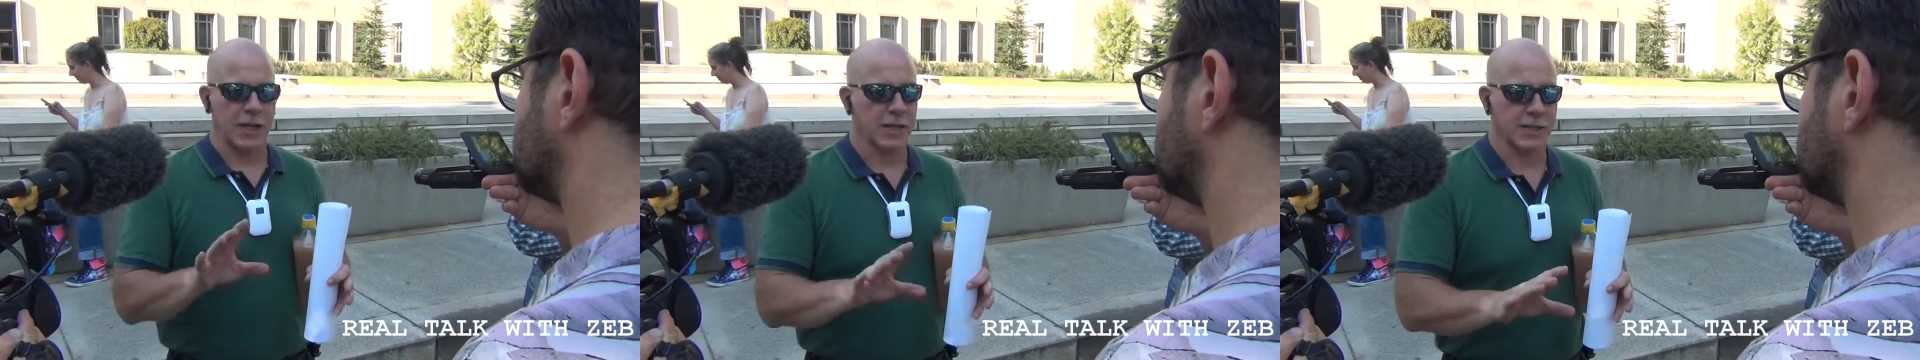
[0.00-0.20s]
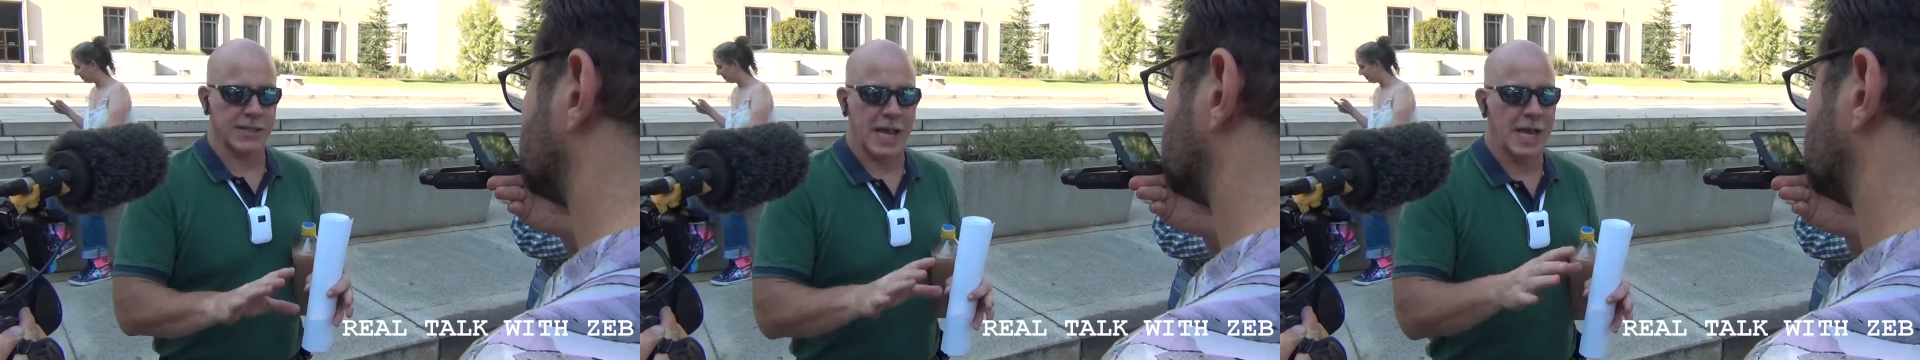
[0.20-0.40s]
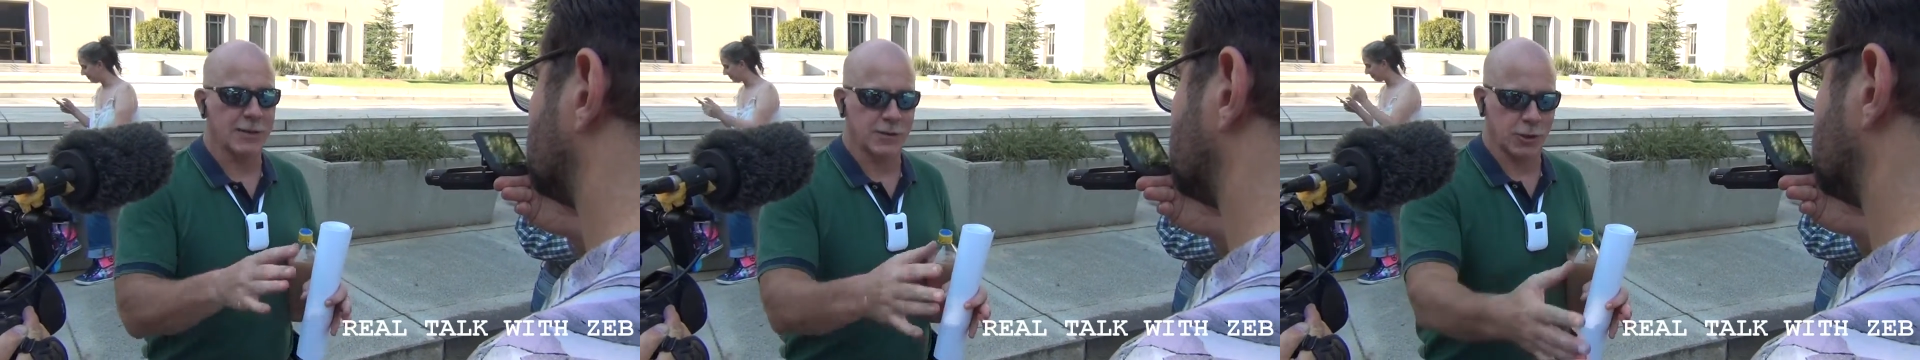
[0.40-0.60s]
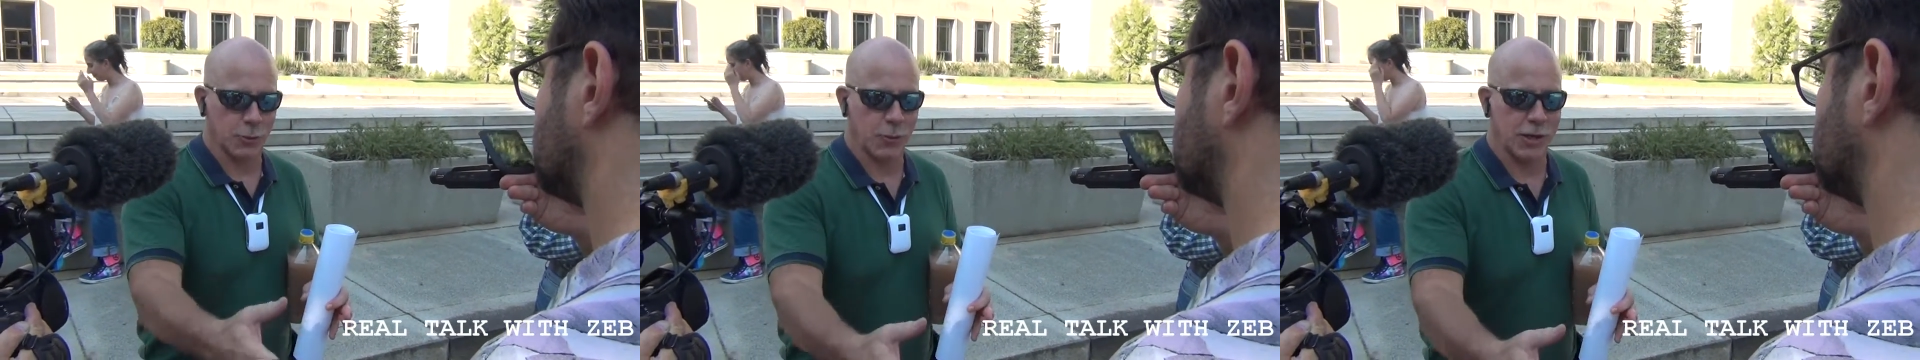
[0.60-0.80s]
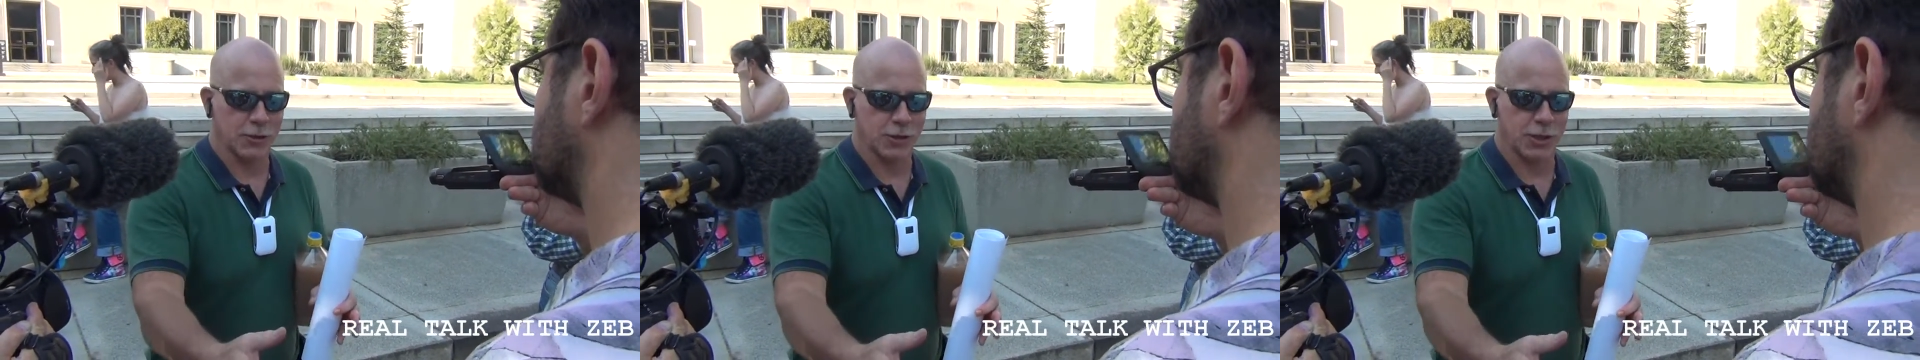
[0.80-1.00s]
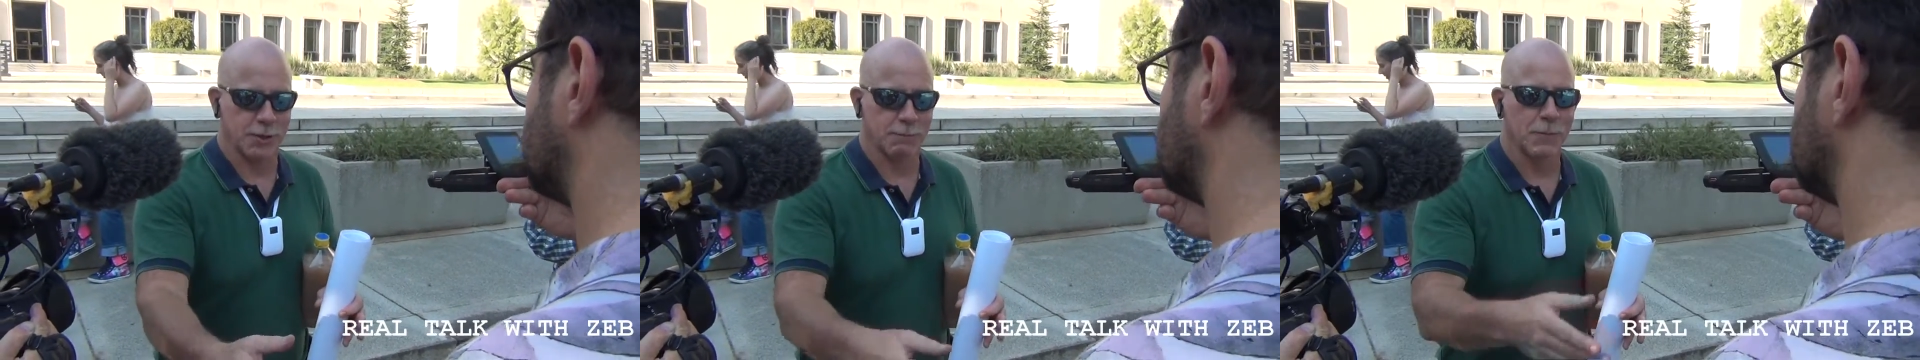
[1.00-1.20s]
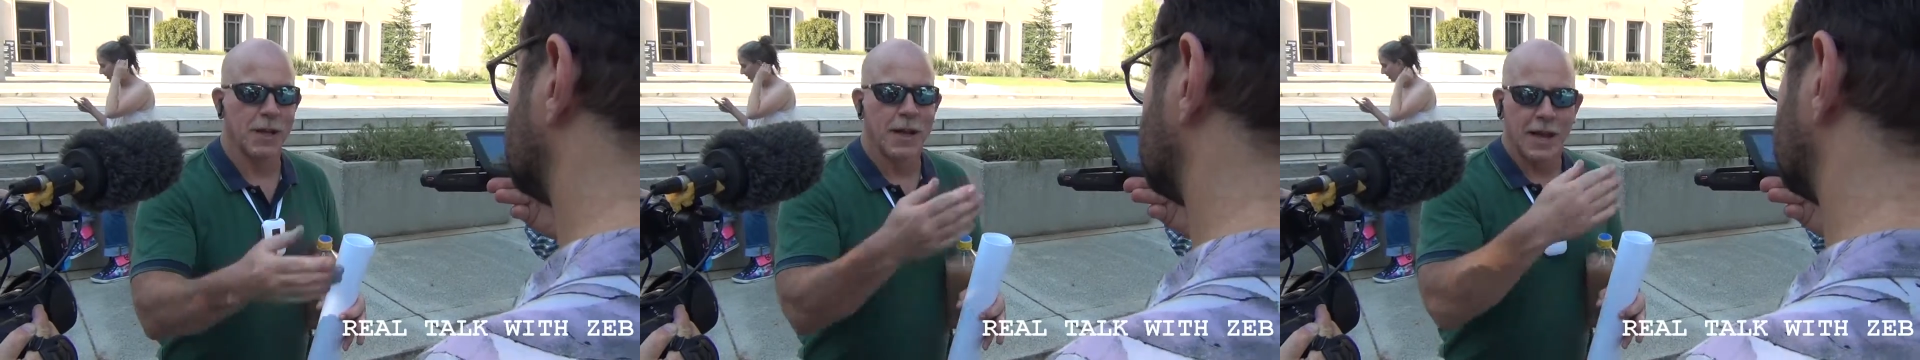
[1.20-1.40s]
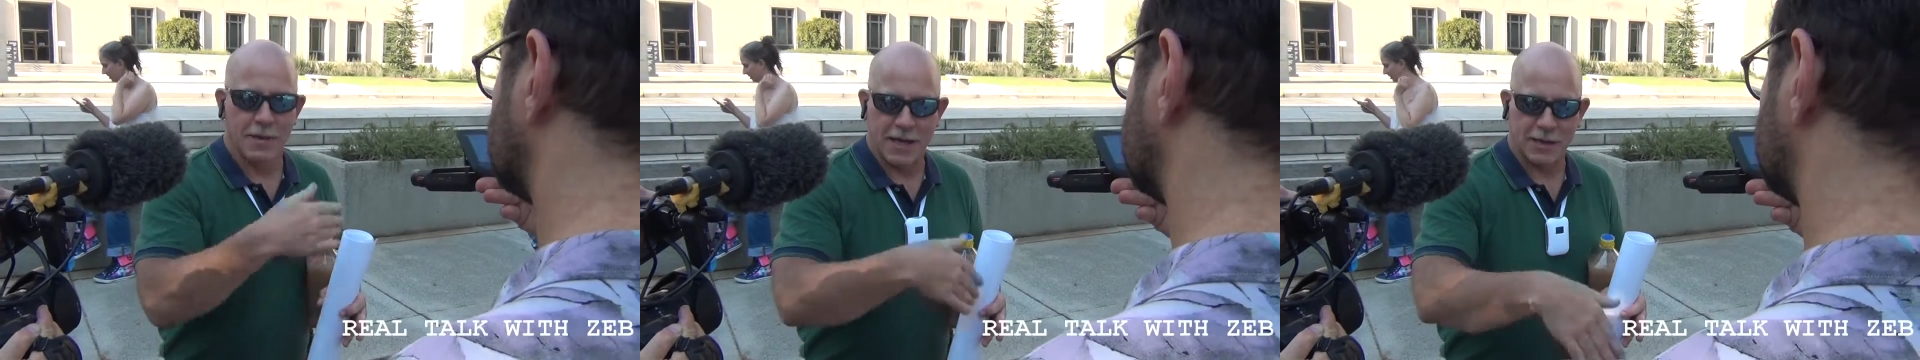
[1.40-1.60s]
They just asked a question,
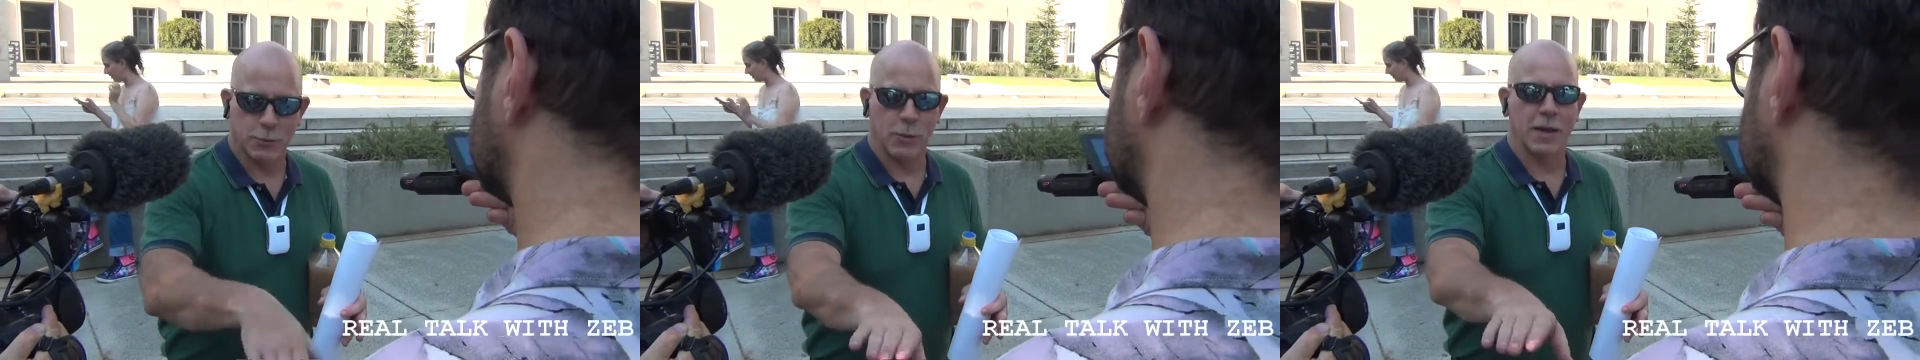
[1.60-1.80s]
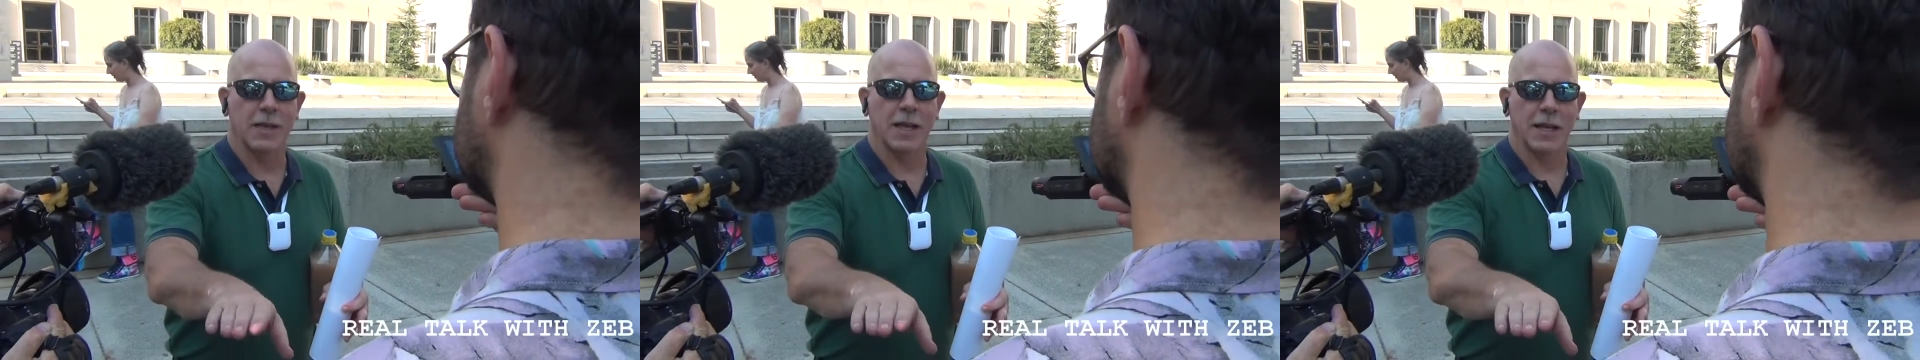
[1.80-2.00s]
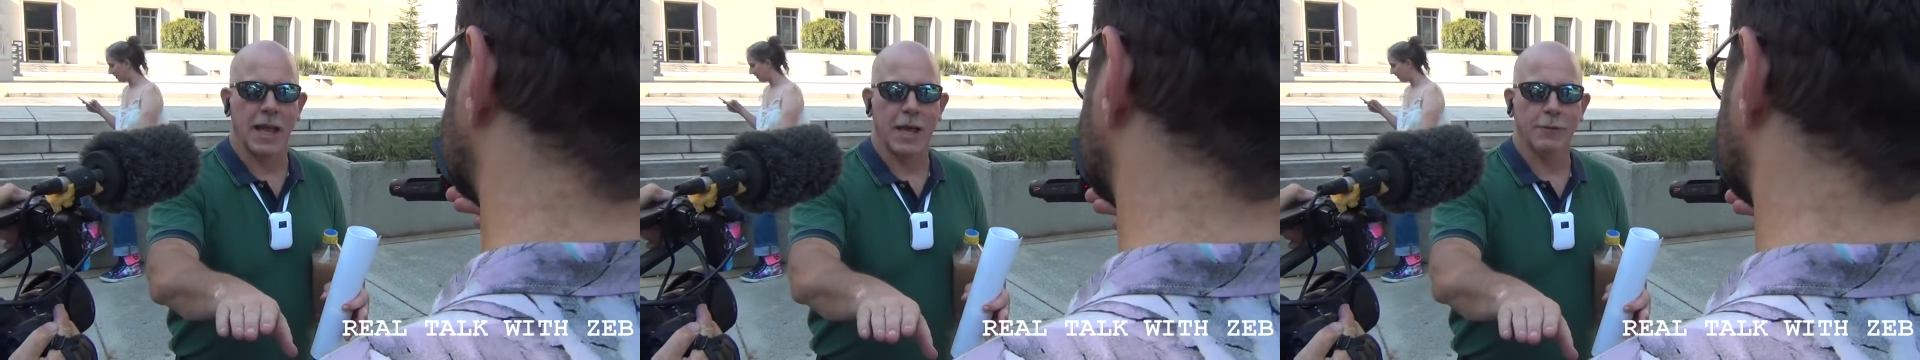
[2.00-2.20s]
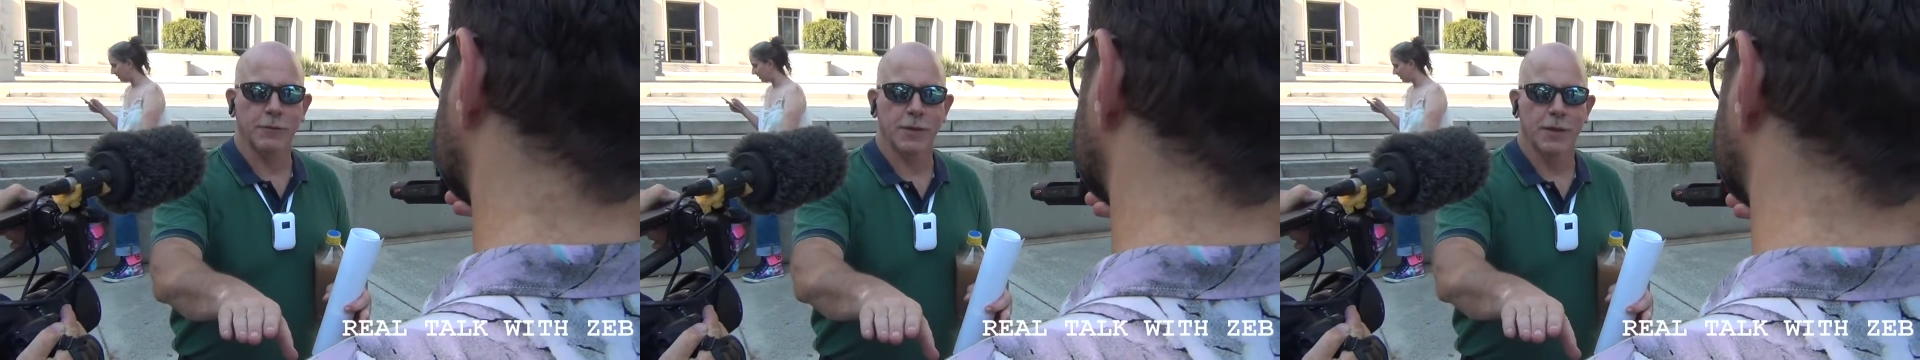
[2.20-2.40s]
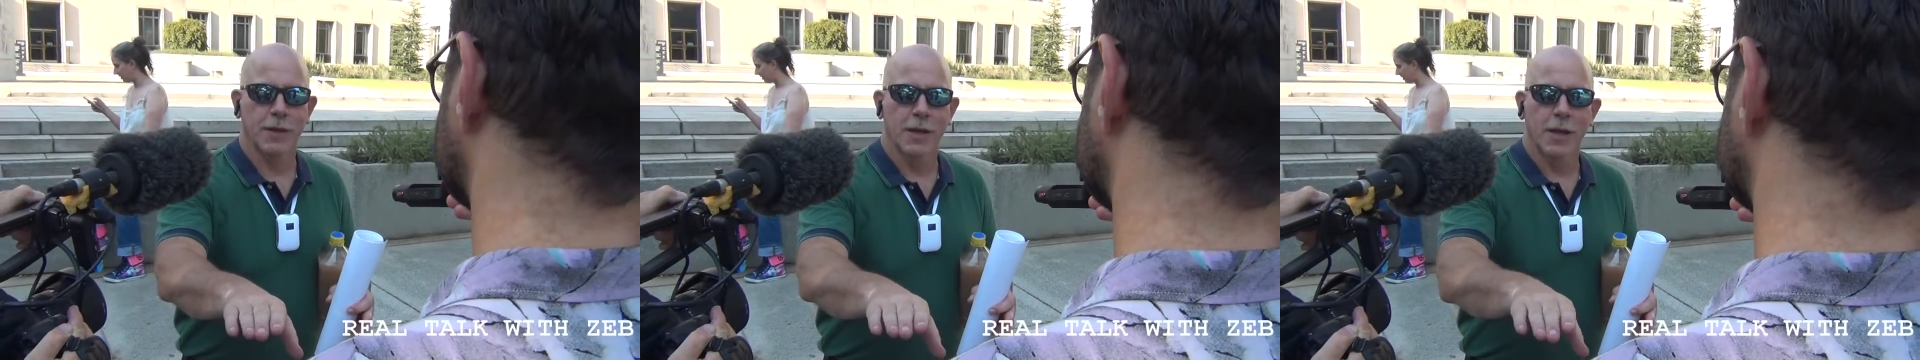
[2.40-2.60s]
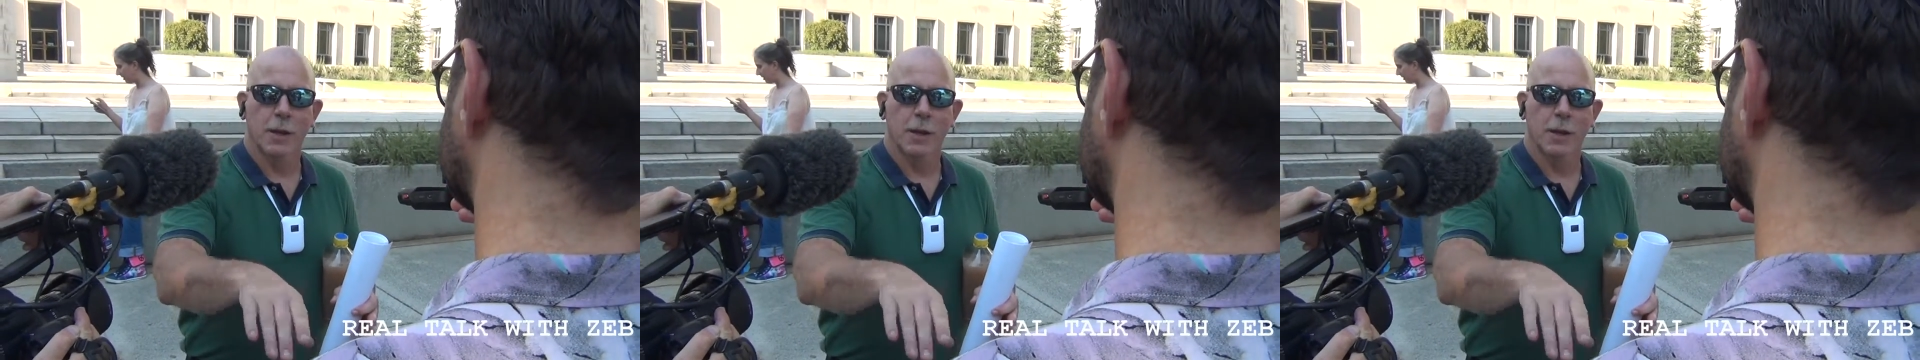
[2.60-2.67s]
and that's why they left.